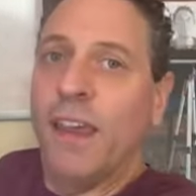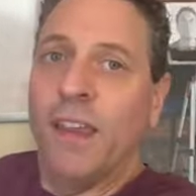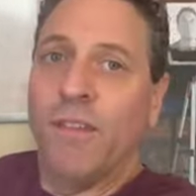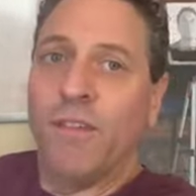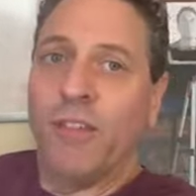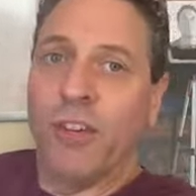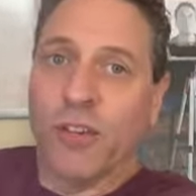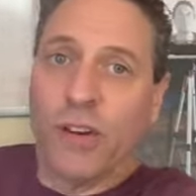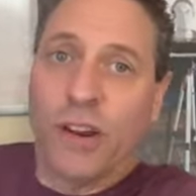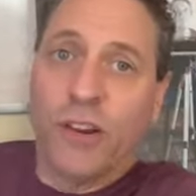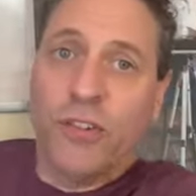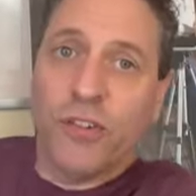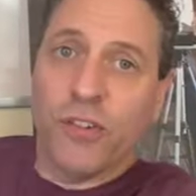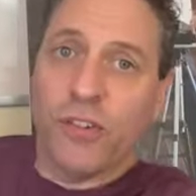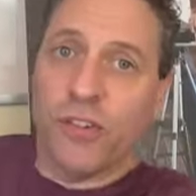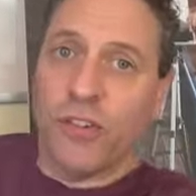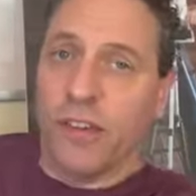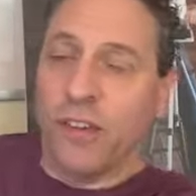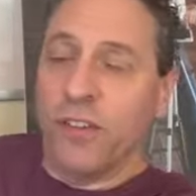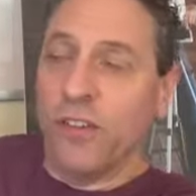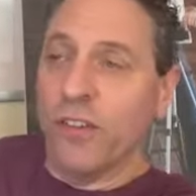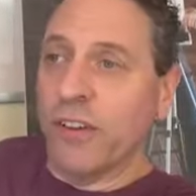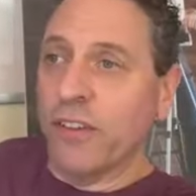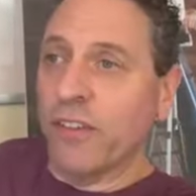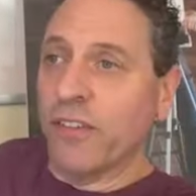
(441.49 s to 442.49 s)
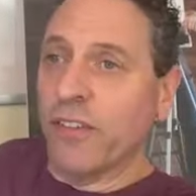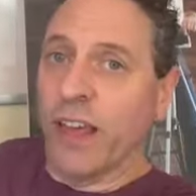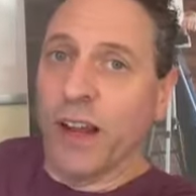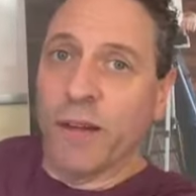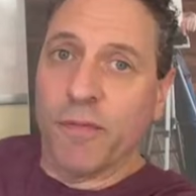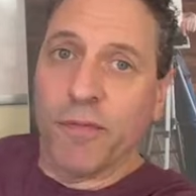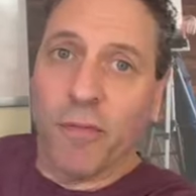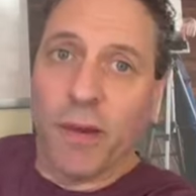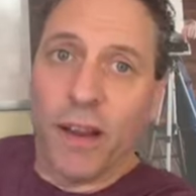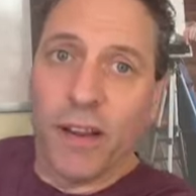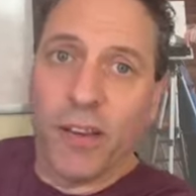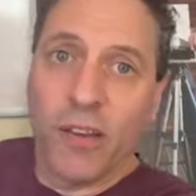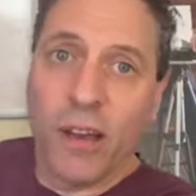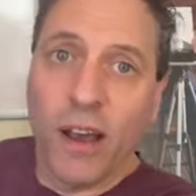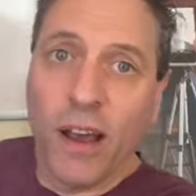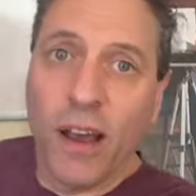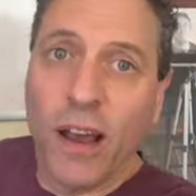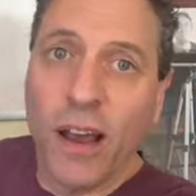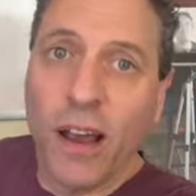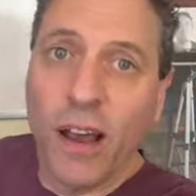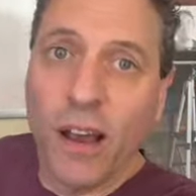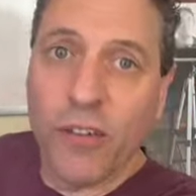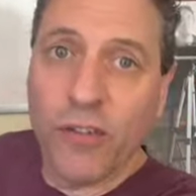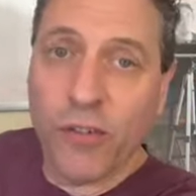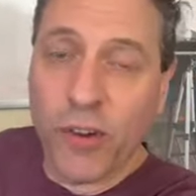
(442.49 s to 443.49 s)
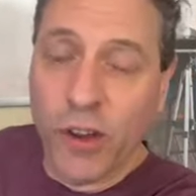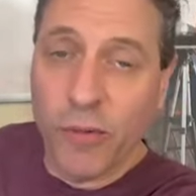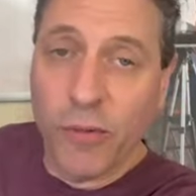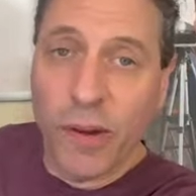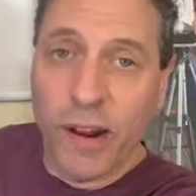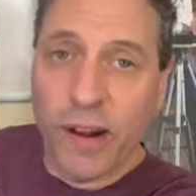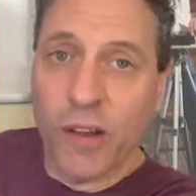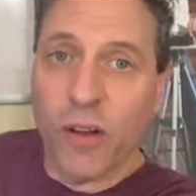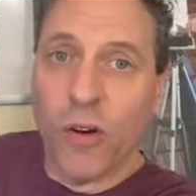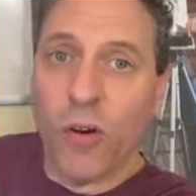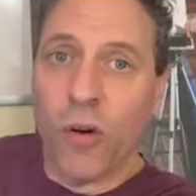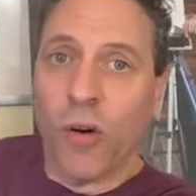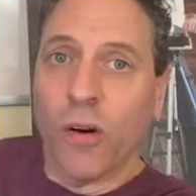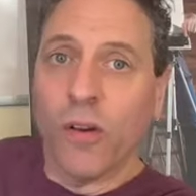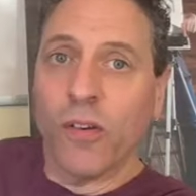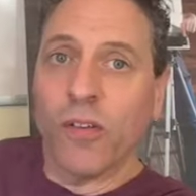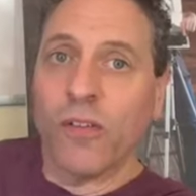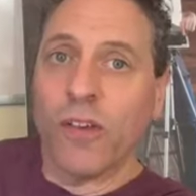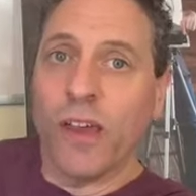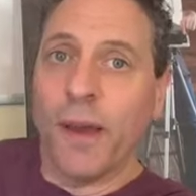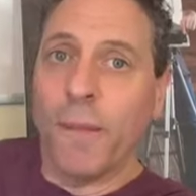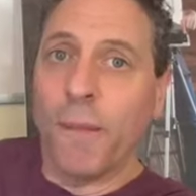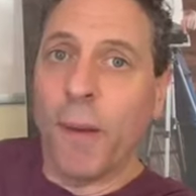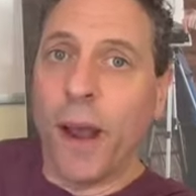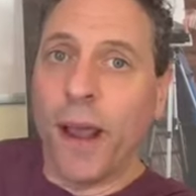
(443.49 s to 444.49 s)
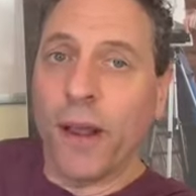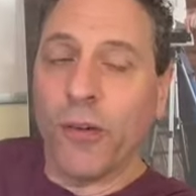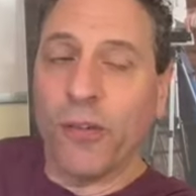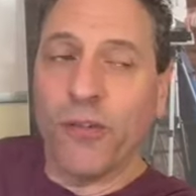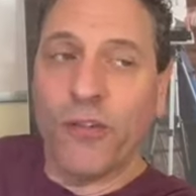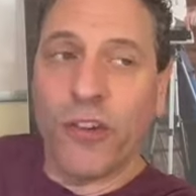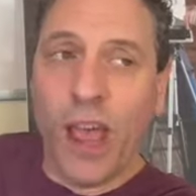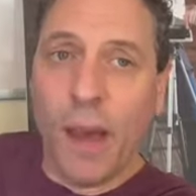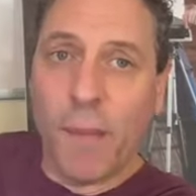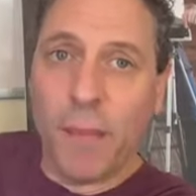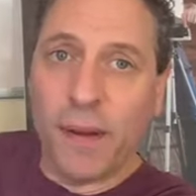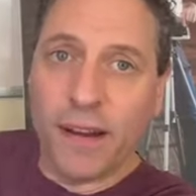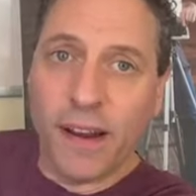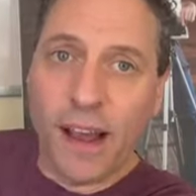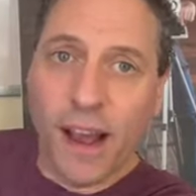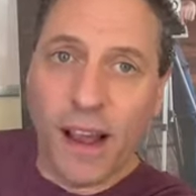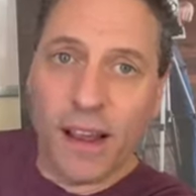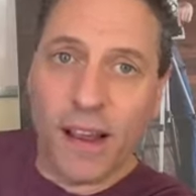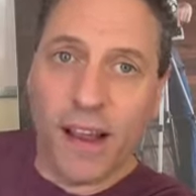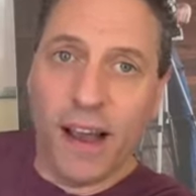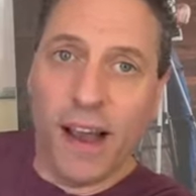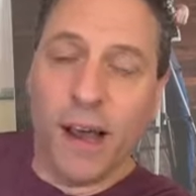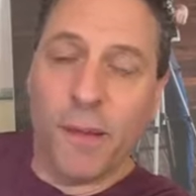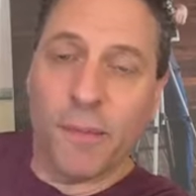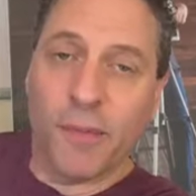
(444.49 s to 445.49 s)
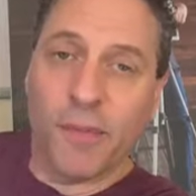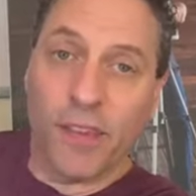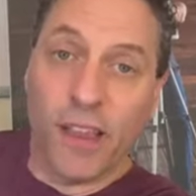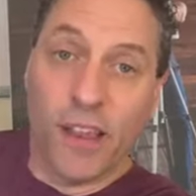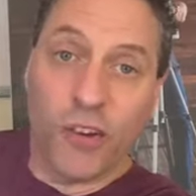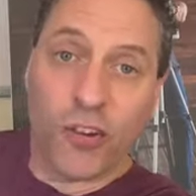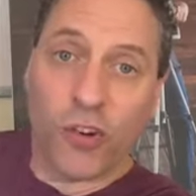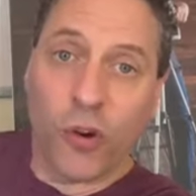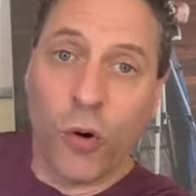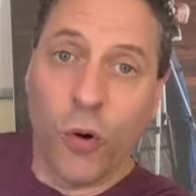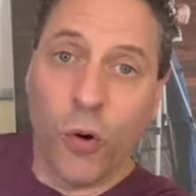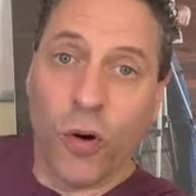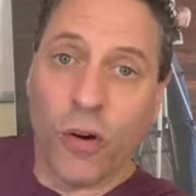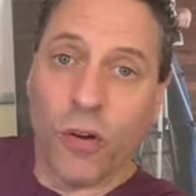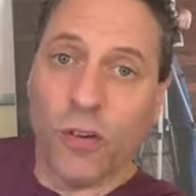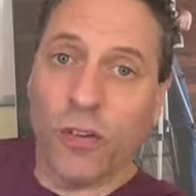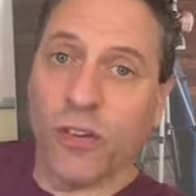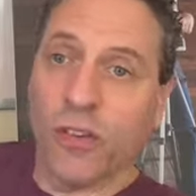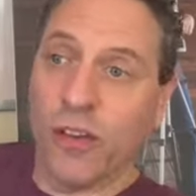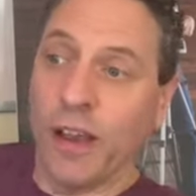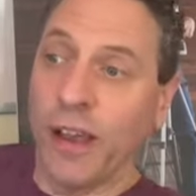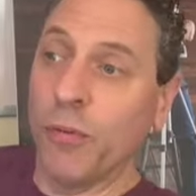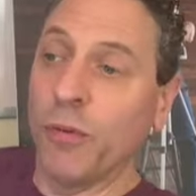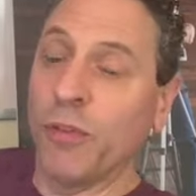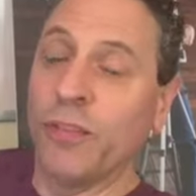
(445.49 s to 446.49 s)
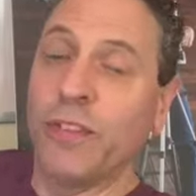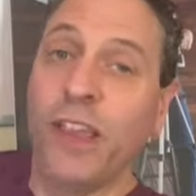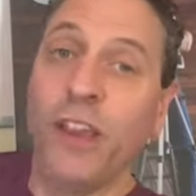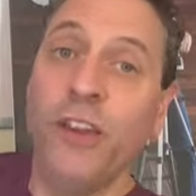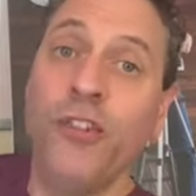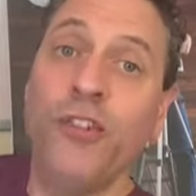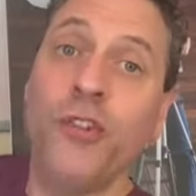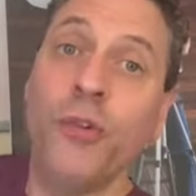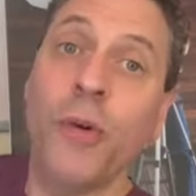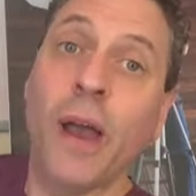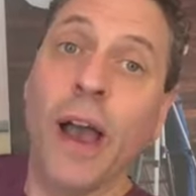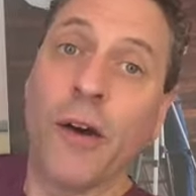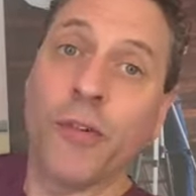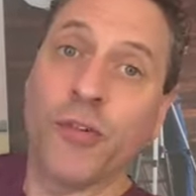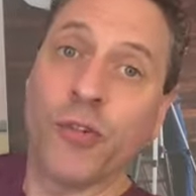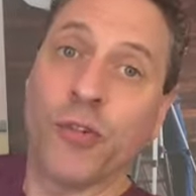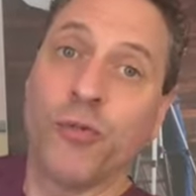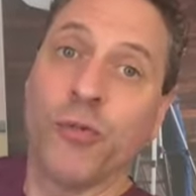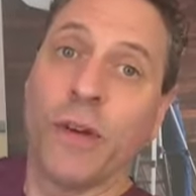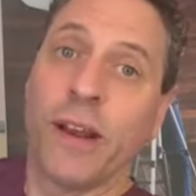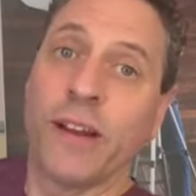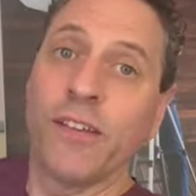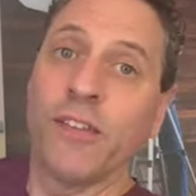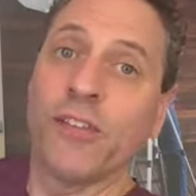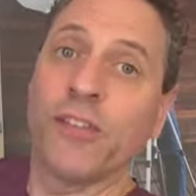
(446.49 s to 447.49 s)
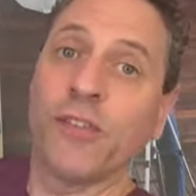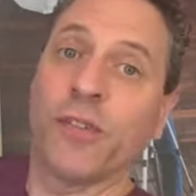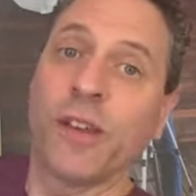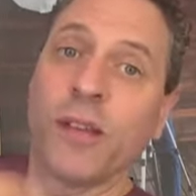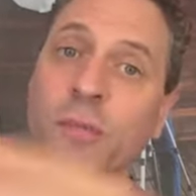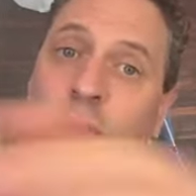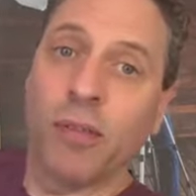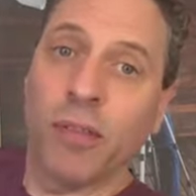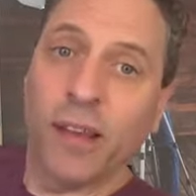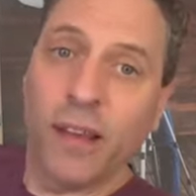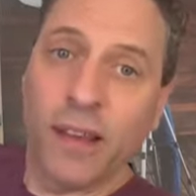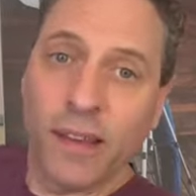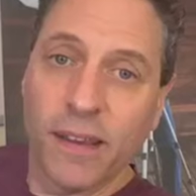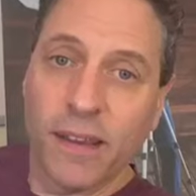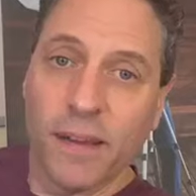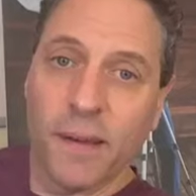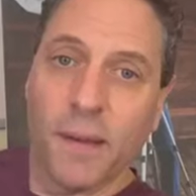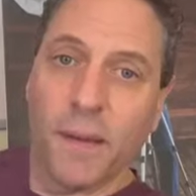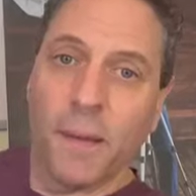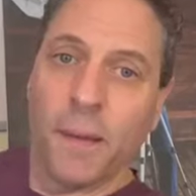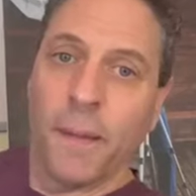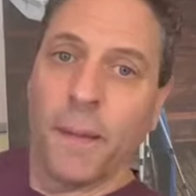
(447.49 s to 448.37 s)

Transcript: if you're interested, you can sign up for my uh, screenwriting course at michael jamin dot com slash course. I will teach you how to write a screenplay.